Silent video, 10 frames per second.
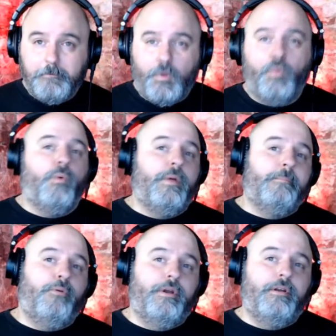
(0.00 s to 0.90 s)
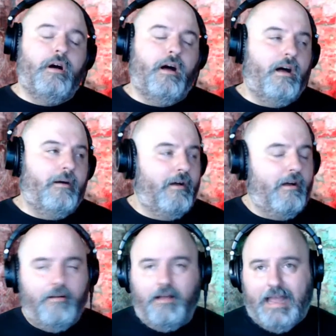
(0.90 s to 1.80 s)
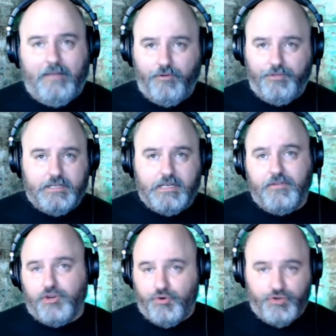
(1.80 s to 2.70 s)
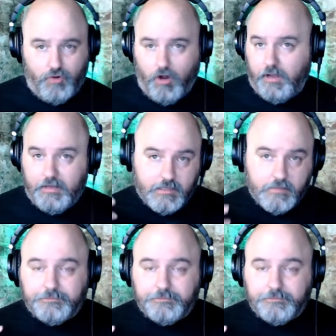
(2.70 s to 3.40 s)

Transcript: where we put a handful of things together and do drawings